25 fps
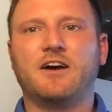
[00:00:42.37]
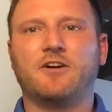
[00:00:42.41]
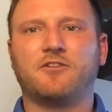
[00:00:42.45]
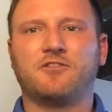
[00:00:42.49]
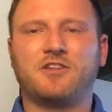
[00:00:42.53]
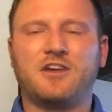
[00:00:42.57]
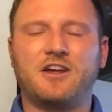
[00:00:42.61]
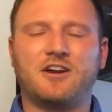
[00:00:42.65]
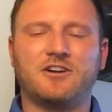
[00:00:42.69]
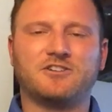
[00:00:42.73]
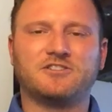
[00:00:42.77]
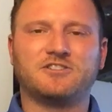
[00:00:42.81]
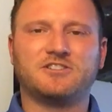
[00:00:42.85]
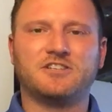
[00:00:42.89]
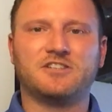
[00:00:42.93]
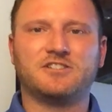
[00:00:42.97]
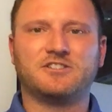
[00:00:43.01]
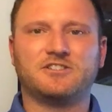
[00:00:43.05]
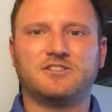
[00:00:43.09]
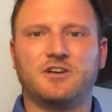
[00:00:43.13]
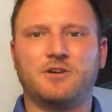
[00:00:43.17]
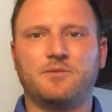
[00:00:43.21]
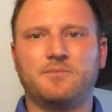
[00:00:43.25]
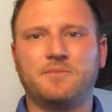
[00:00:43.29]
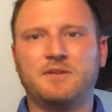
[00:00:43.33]
Healthcare
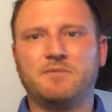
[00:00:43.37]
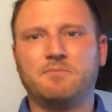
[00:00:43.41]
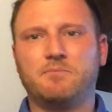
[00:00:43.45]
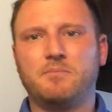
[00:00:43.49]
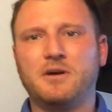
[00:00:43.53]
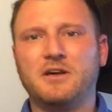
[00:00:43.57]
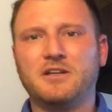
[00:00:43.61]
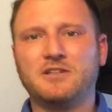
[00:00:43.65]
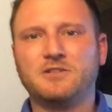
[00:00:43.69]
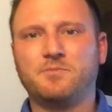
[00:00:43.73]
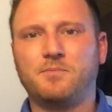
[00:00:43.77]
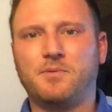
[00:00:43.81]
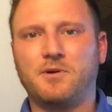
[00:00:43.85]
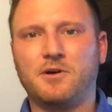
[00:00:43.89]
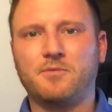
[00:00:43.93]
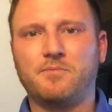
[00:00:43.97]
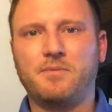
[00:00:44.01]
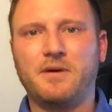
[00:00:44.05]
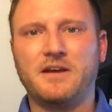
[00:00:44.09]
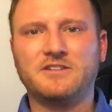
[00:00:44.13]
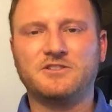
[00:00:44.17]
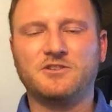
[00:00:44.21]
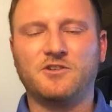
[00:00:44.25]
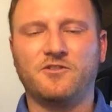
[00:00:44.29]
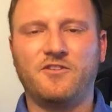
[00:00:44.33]
System in Pittsburgh,
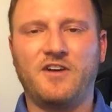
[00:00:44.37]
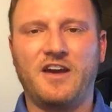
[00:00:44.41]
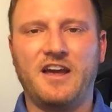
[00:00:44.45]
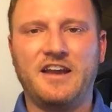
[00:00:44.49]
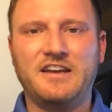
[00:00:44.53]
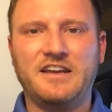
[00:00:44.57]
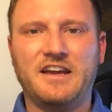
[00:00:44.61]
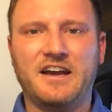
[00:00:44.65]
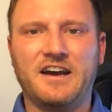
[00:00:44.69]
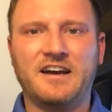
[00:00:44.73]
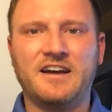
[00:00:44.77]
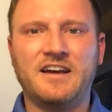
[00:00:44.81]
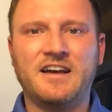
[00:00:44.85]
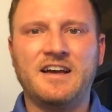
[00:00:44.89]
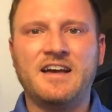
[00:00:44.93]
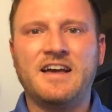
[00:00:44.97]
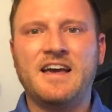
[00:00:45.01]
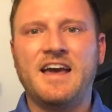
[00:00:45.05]
Pennsylvania,